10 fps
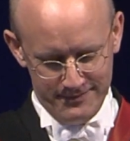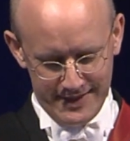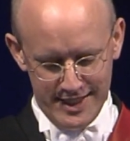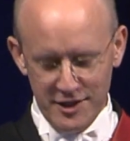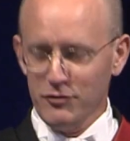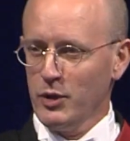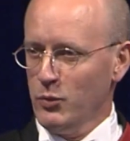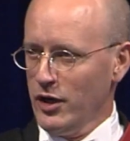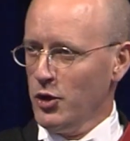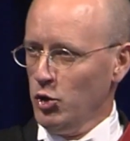as if we
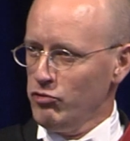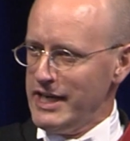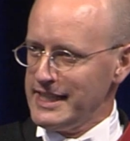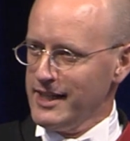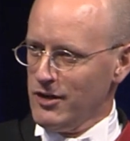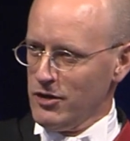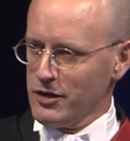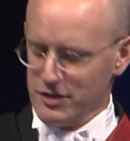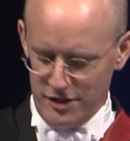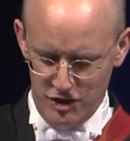were already
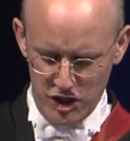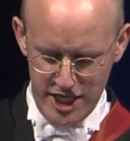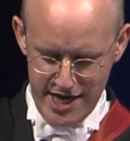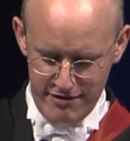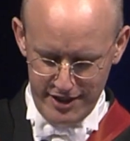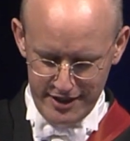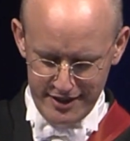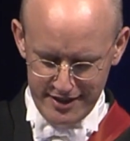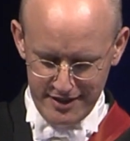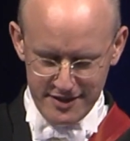octogenarians,